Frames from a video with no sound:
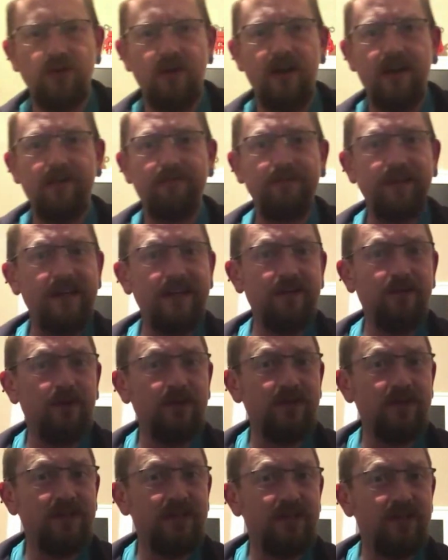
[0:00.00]
I really
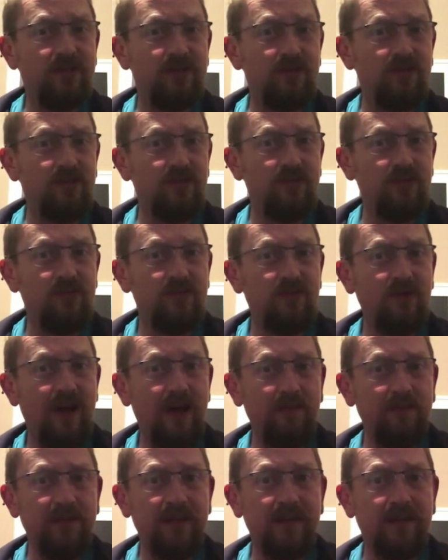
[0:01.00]
wanted to
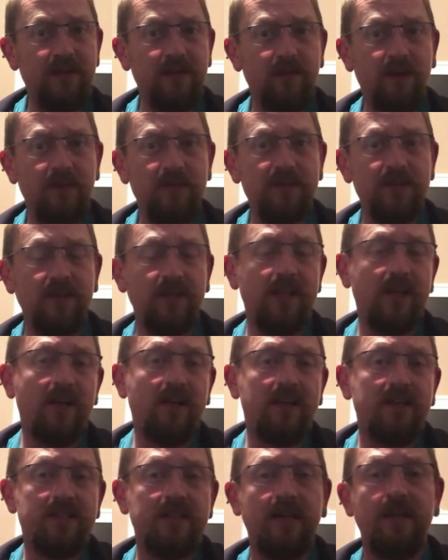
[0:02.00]
update at the moment. So yeah, like
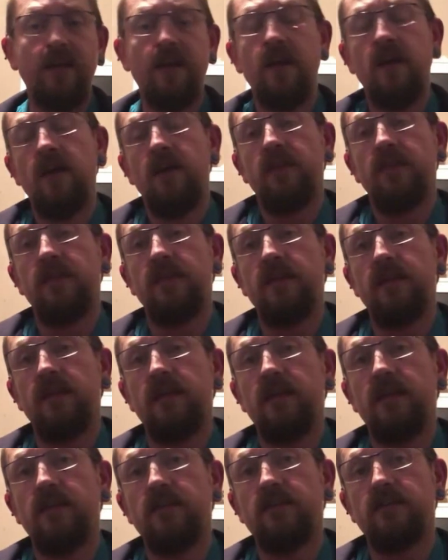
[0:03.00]
I say,
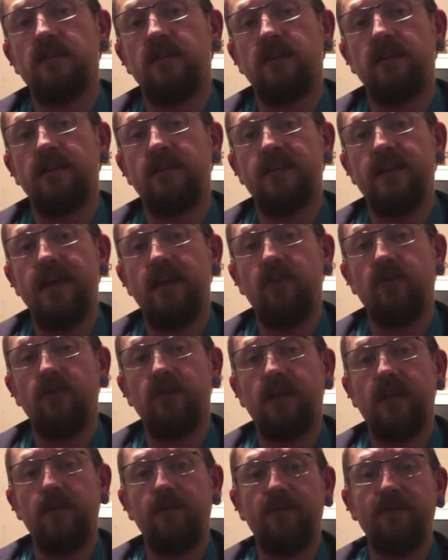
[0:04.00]
I'm going to tag on a
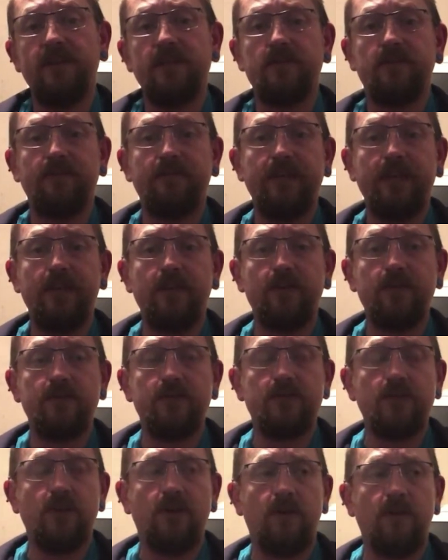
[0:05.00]
couple of extra videos
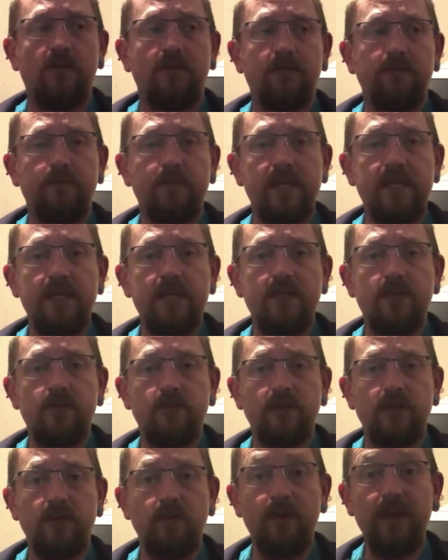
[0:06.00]
of me
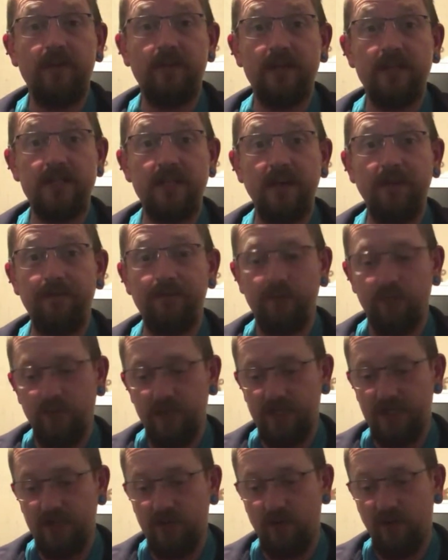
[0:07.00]
doing the weathering stuff,
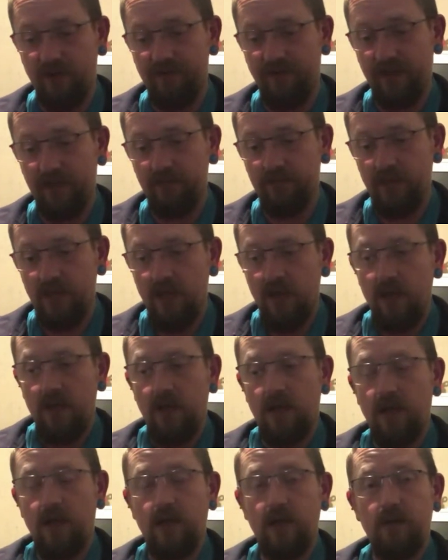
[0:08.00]
which is quite fun,
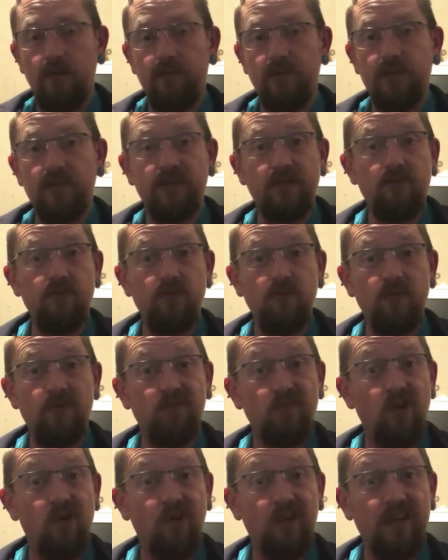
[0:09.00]
because I do it with a
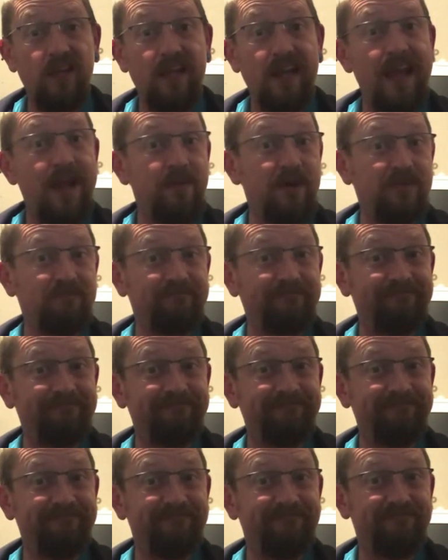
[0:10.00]
rock and a hammer.
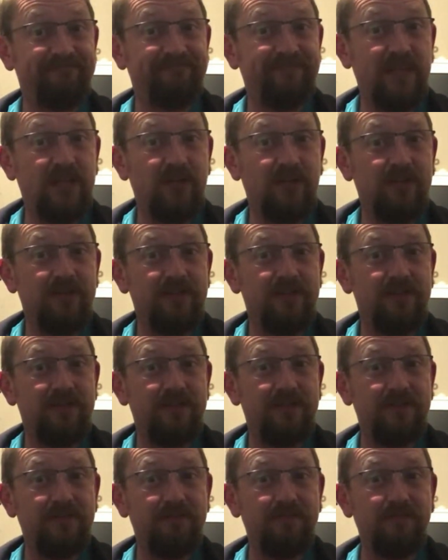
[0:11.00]

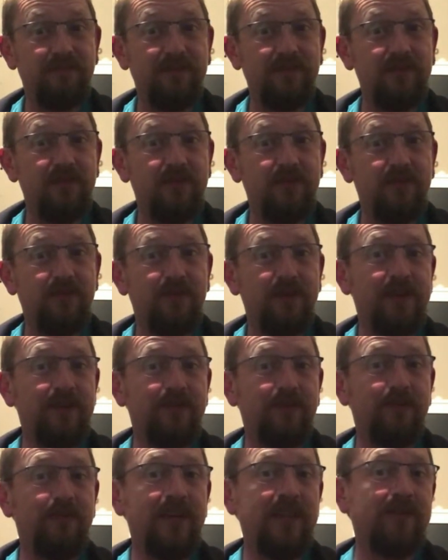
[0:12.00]
Because when you're
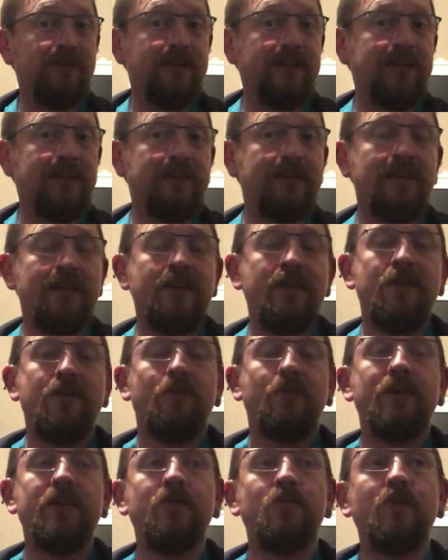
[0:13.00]
weathering
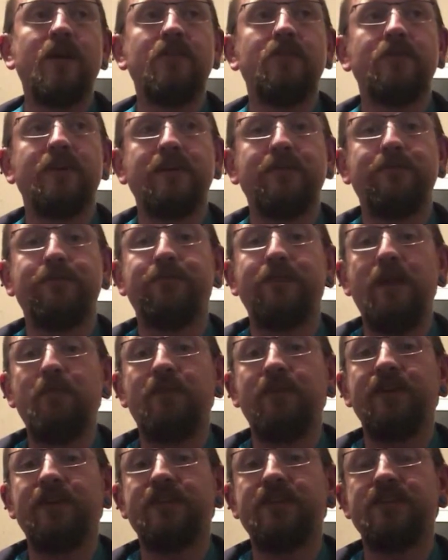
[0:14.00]

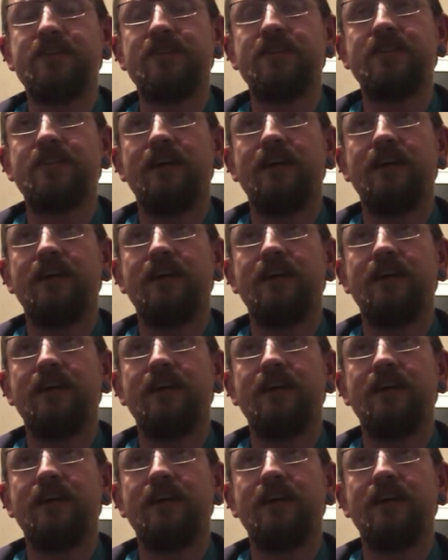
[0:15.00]
fabrics,